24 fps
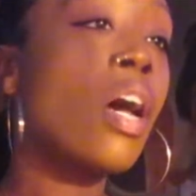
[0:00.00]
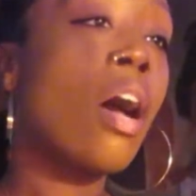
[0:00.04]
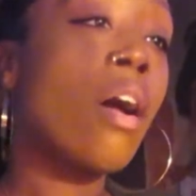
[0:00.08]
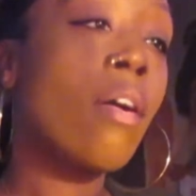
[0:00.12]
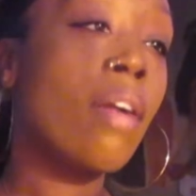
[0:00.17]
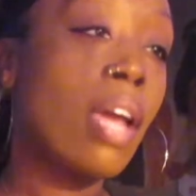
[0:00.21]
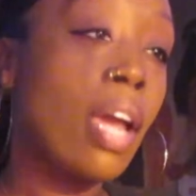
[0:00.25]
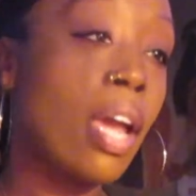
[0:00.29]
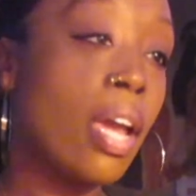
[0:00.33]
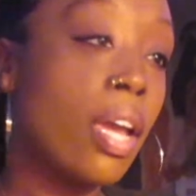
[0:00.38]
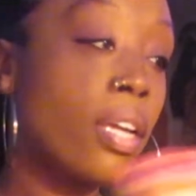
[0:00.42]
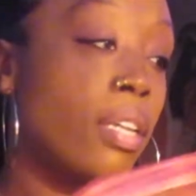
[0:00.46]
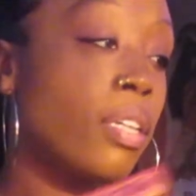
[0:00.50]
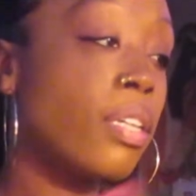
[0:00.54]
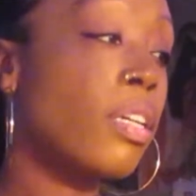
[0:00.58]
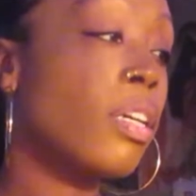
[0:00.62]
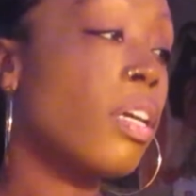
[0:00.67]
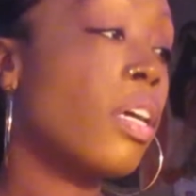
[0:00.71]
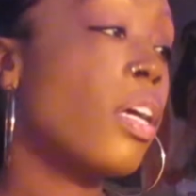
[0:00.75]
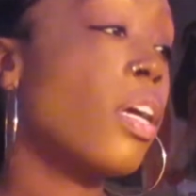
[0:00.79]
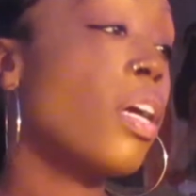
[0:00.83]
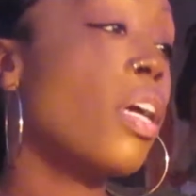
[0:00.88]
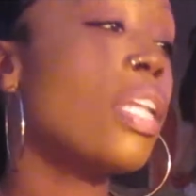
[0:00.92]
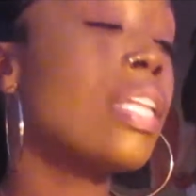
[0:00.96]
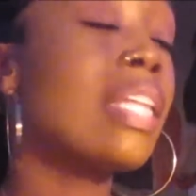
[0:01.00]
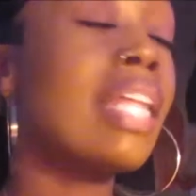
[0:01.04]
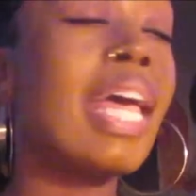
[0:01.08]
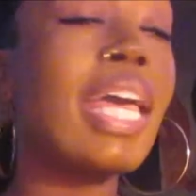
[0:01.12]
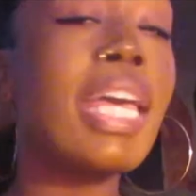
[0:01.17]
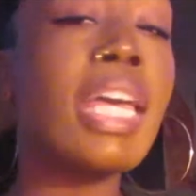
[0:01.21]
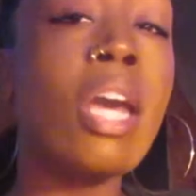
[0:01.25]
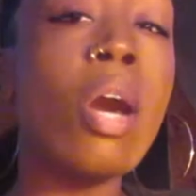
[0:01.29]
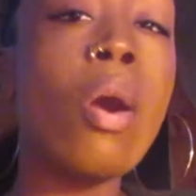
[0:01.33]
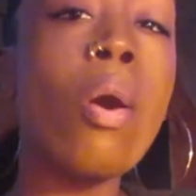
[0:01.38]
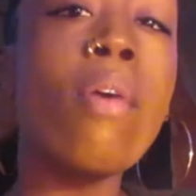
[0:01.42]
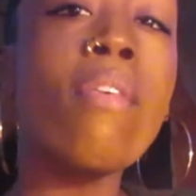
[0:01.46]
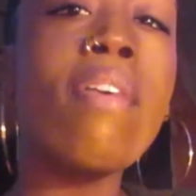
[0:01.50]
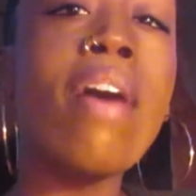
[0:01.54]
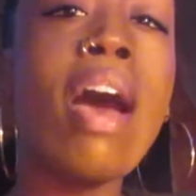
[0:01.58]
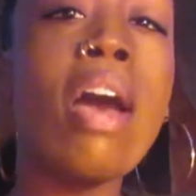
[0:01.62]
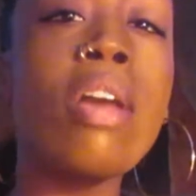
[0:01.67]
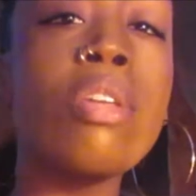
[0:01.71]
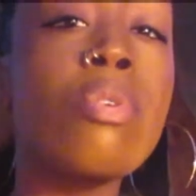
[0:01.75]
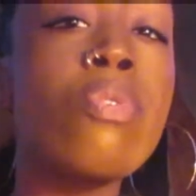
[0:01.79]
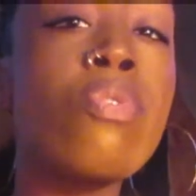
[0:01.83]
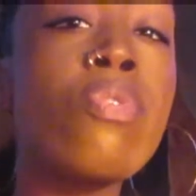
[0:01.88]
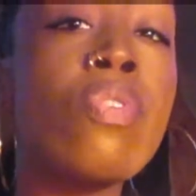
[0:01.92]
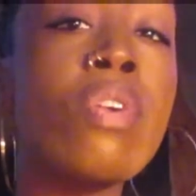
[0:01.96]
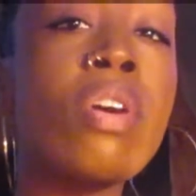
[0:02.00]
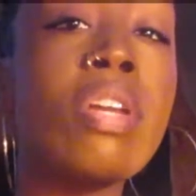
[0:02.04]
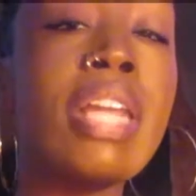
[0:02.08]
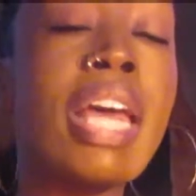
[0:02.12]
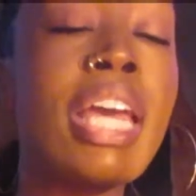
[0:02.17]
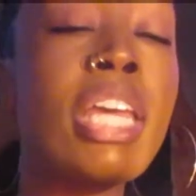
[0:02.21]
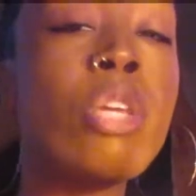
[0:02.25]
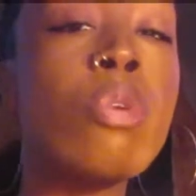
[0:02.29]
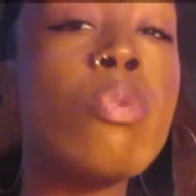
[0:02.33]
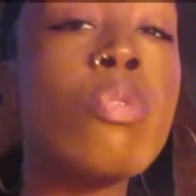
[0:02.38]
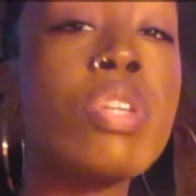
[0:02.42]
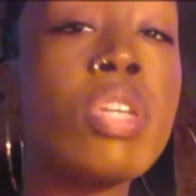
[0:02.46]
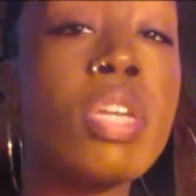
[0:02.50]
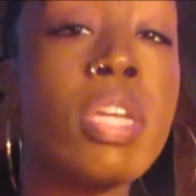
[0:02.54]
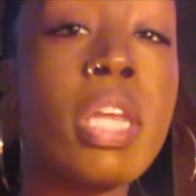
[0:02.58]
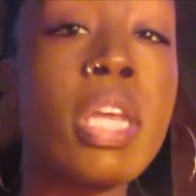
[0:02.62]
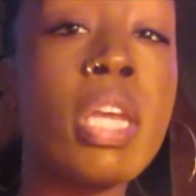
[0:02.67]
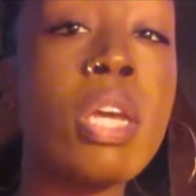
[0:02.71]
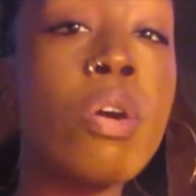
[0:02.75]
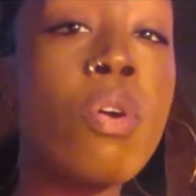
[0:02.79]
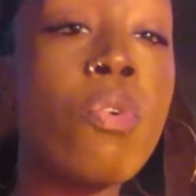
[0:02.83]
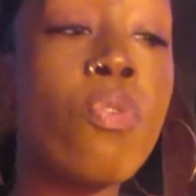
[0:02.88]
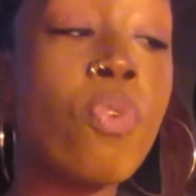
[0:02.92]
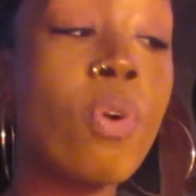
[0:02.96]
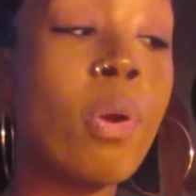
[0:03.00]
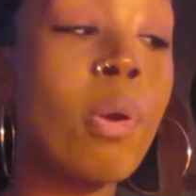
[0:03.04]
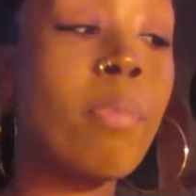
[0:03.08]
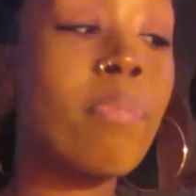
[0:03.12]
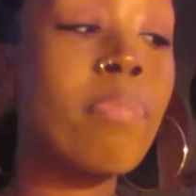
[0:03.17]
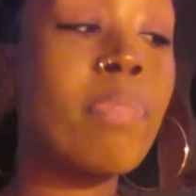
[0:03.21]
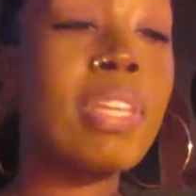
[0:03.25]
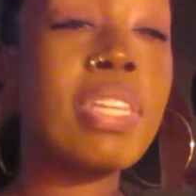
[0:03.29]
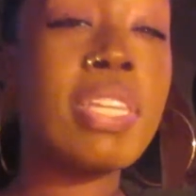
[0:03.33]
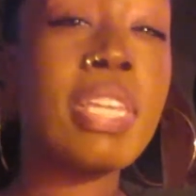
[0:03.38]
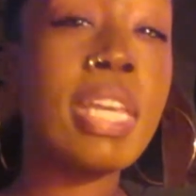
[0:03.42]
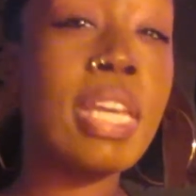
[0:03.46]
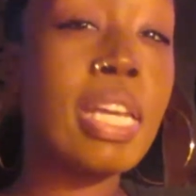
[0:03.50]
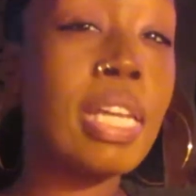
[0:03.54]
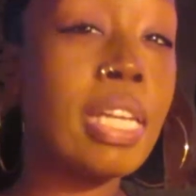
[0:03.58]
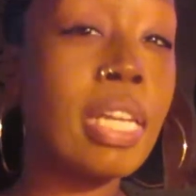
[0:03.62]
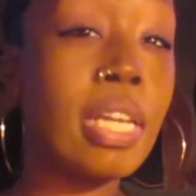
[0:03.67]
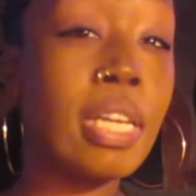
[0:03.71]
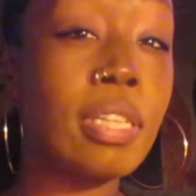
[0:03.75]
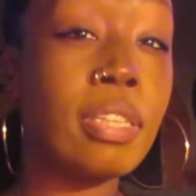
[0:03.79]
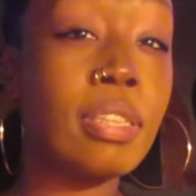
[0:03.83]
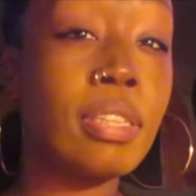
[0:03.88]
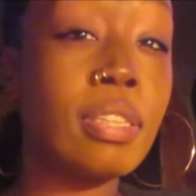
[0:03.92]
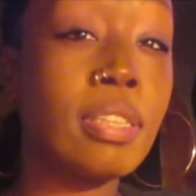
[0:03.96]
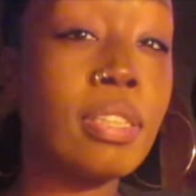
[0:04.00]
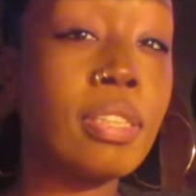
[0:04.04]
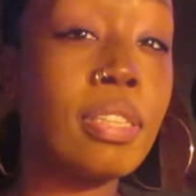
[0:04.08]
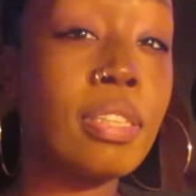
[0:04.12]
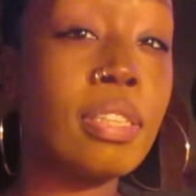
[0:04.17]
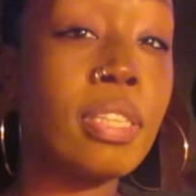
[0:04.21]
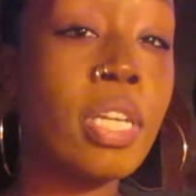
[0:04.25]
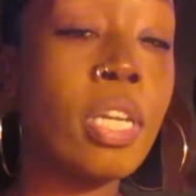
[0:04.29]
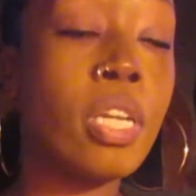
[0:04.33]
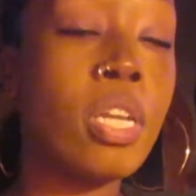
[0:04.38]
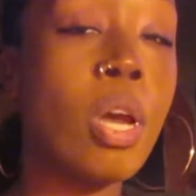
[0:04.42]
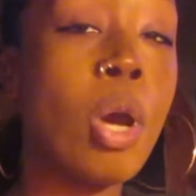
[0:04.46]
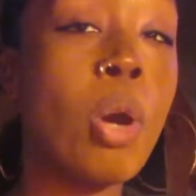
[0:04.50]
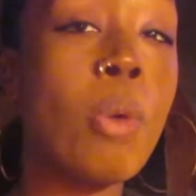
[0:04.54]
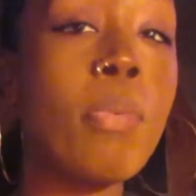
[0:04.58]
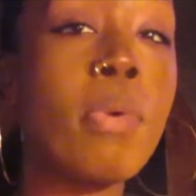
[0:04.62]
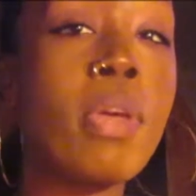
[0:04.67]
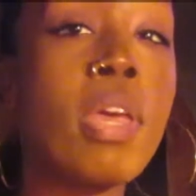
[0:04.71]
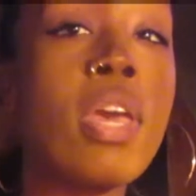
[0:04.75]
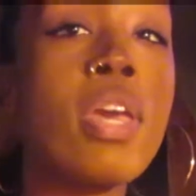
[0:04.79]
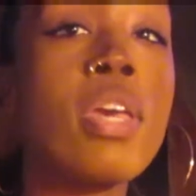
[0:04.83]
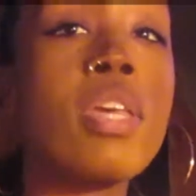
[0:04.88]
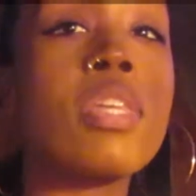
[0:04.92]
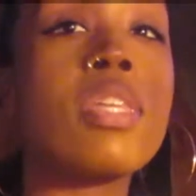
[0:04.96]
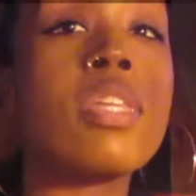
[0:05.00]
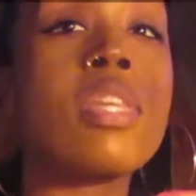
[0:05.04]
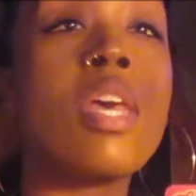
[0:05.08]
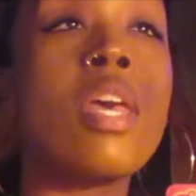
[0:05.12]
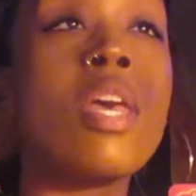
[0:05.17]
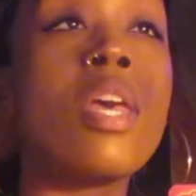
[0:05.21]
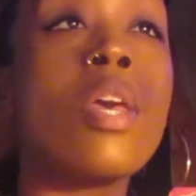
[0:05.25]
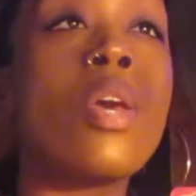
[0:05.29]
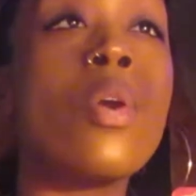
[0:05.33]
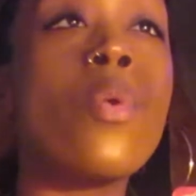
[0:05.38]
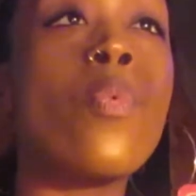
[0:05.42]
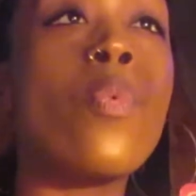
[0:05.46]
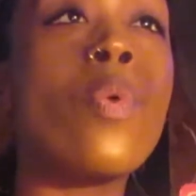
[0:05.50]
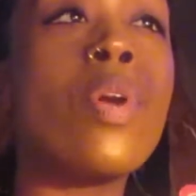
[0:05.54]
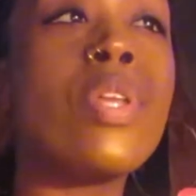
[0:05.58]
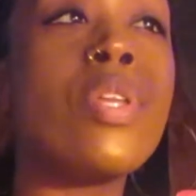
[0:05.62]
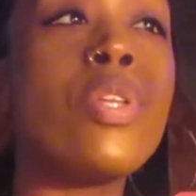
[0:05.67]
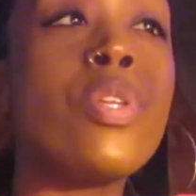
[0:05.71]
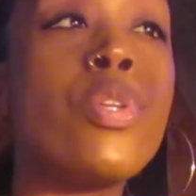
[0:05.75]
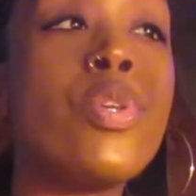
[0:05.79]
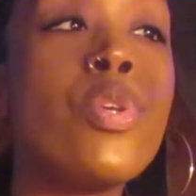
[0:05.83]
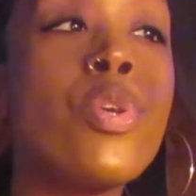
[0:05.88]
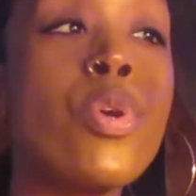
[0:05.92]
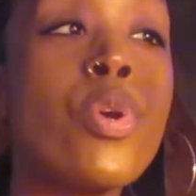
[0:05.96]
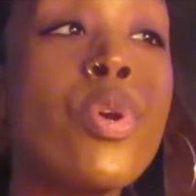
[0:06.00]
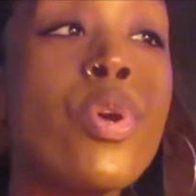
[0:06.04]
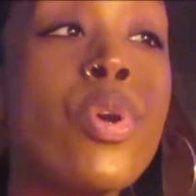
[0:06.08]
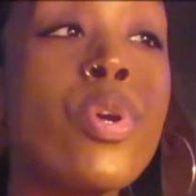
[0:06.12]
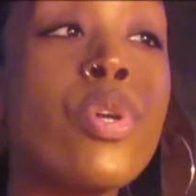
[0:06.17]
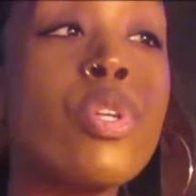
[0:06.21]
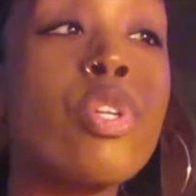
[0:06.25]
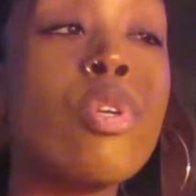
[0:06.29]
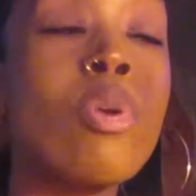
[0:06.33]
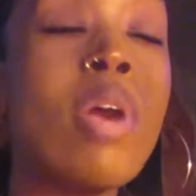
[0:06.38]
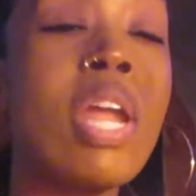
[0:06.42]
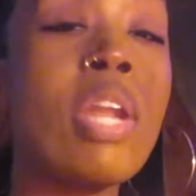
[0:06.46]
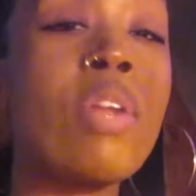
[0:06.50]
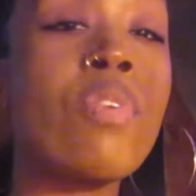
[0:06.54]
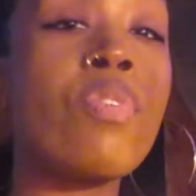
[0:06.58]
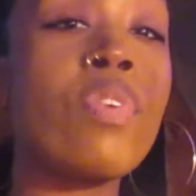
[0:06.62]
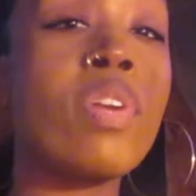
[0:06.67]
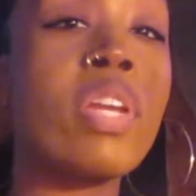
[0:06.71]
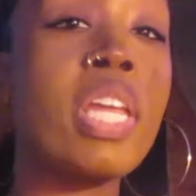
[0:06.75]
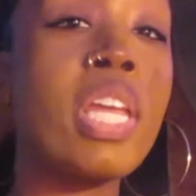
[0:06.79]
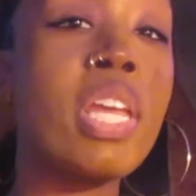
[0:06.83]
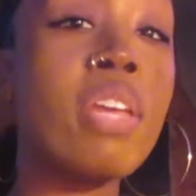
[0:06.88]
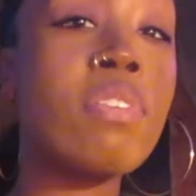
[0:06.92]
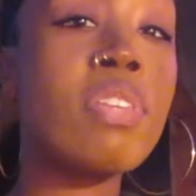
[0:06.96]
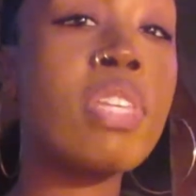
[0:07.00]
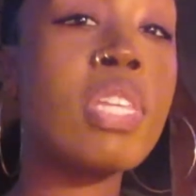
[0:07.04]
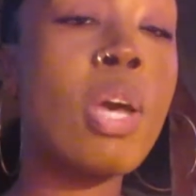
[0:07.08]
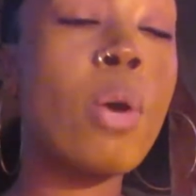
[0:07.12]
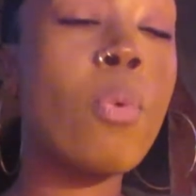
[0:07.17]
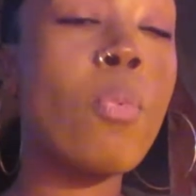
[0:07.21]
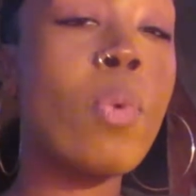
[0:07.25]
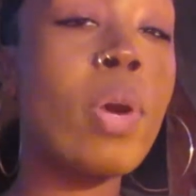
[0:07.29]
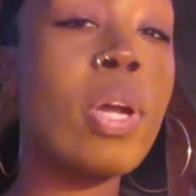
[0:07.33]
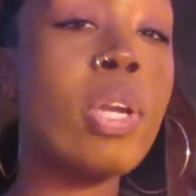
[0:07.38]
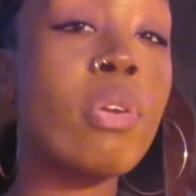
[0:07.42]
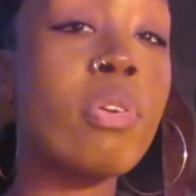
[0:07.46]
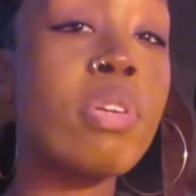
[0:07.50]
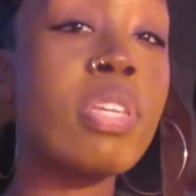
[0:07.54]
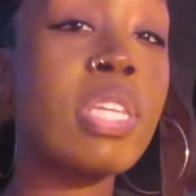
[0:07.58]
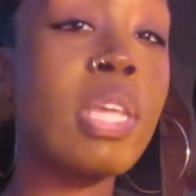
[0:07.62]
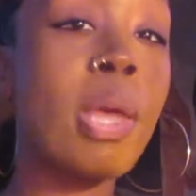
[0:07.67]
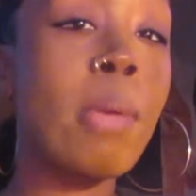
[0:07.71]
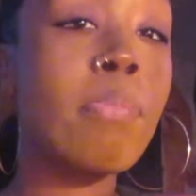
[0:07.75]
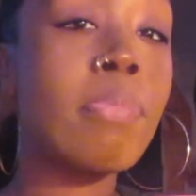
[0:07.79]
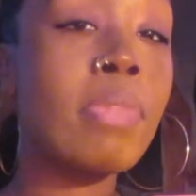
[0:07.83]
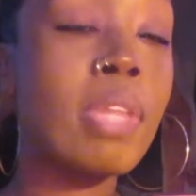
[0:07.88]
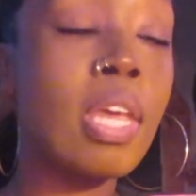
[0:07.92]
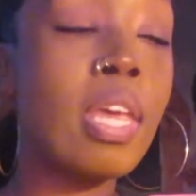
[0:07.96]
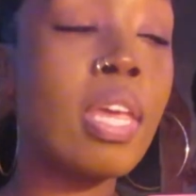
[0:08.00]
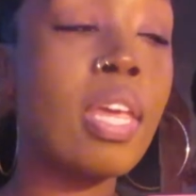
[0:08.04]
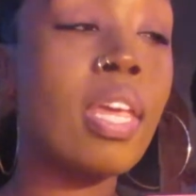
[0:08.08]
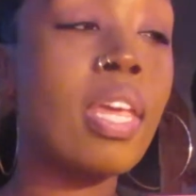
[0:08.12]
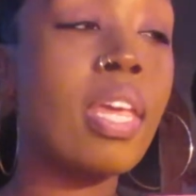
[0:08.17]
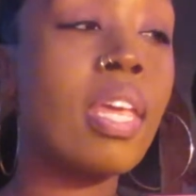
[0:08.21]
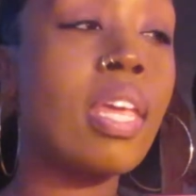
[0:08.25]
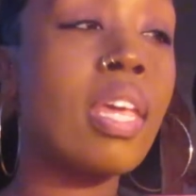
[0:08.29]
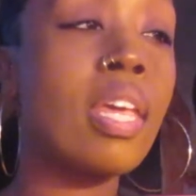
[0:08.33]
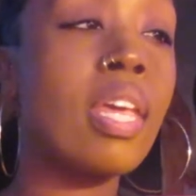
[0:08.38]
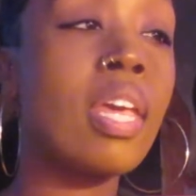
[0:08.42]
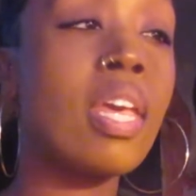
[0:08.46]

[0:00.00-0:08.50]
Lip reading: Okay, let go of how you feel like you should heal from this healing, you know, because when you're trying to forgive someone or something,